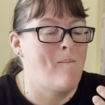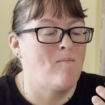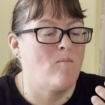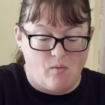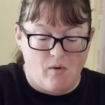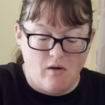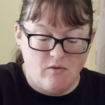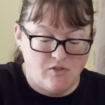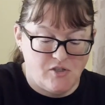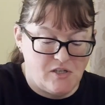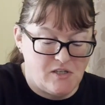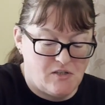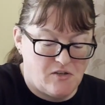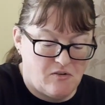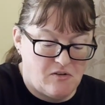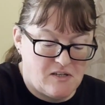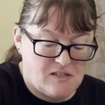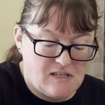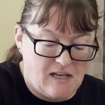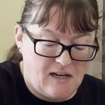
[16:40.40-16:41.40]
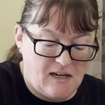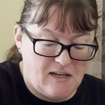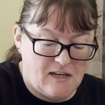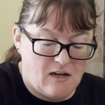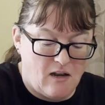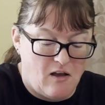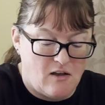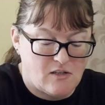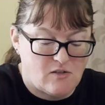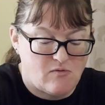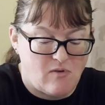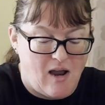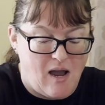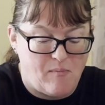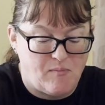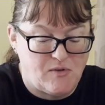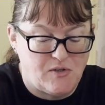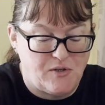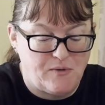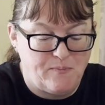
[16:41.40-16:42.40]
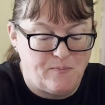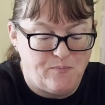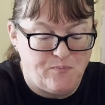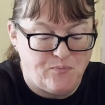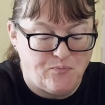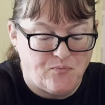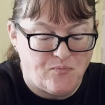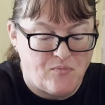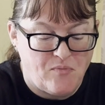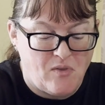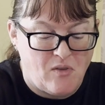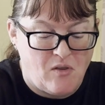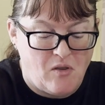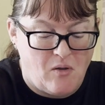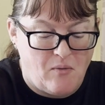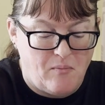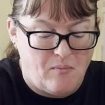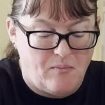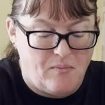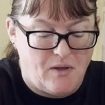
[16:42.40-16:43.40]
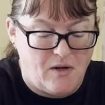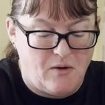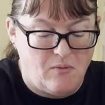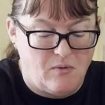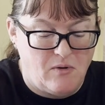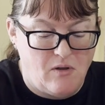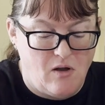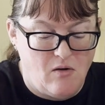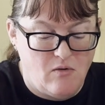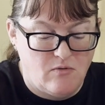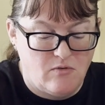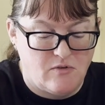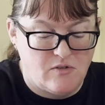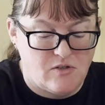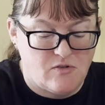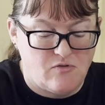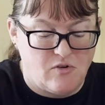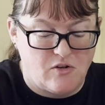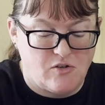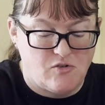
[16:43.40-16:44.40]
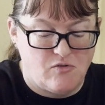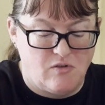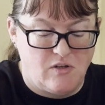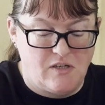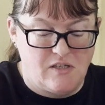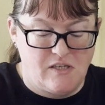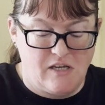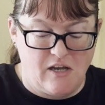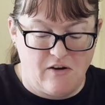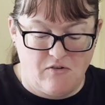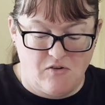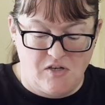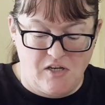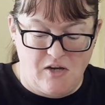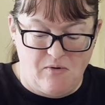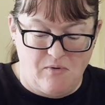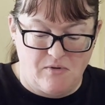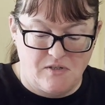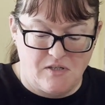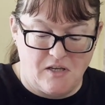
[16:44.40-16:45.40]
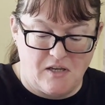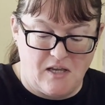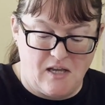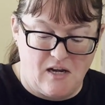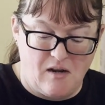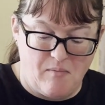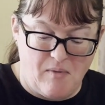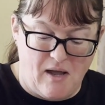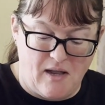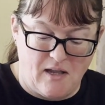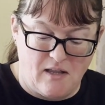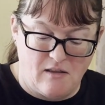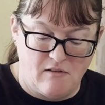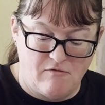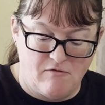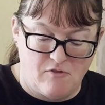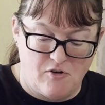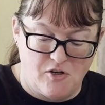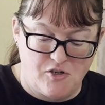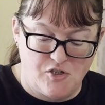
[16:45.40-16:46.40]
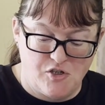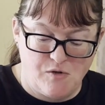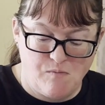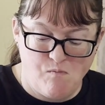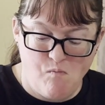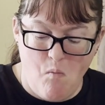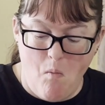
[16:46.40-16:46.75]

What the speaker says: Well, she's not exactly glass wrapped, but it will hold its structural integrity once I get it back in the fridge.